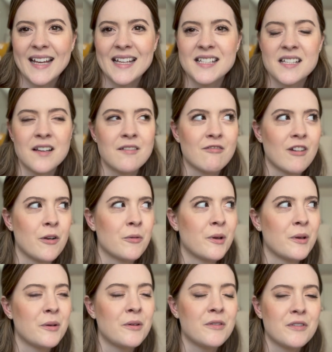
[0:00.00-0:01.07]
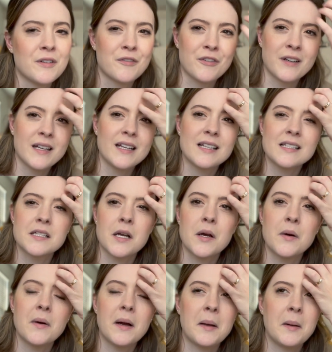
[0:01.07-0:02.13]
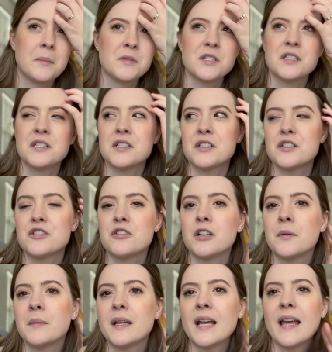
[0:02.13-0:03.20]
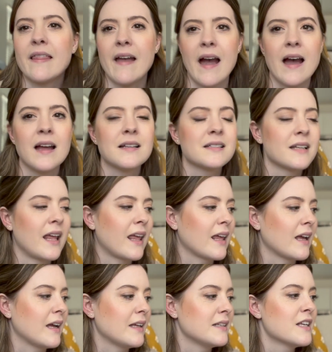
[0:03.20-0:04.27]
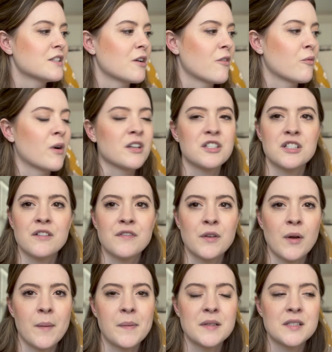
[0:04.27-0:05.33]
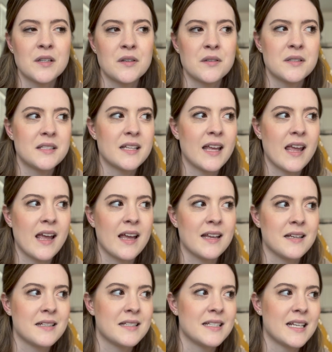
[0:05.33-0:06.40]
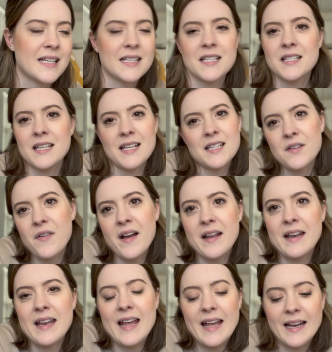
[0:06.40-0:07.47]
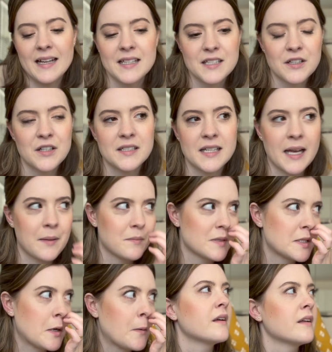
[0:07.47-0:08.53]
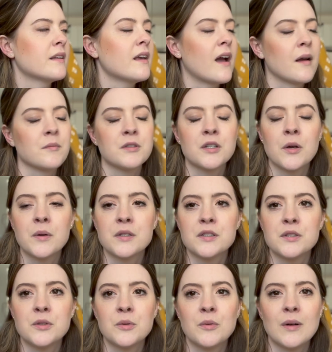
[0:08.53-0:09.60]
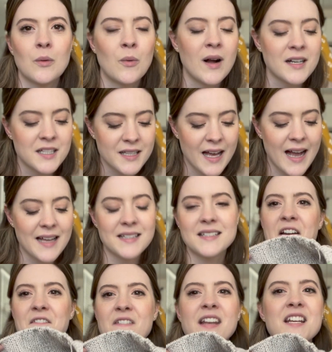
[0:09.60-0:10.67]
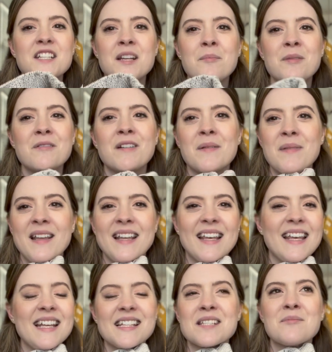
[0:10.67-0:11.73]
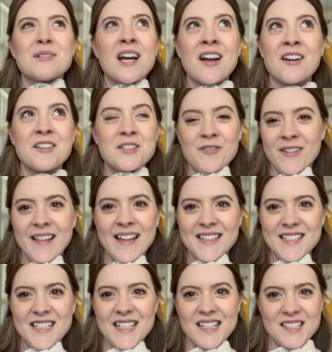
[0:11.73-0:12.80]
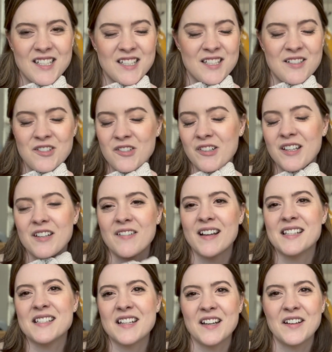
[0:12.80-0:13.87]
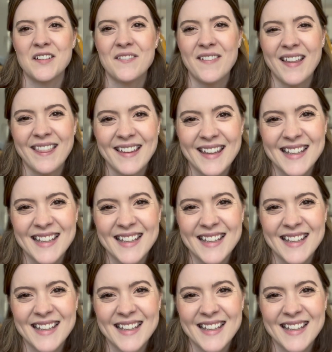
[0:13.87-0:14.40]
It's on Roku for free, so I'm just streaming it that, and so I've watched a few episodes, and it's fun, and it's a good time. So yeah, I'm going to watch that, finish up the ribbing, eat some tacos for lunch, and just enjoy the rest of the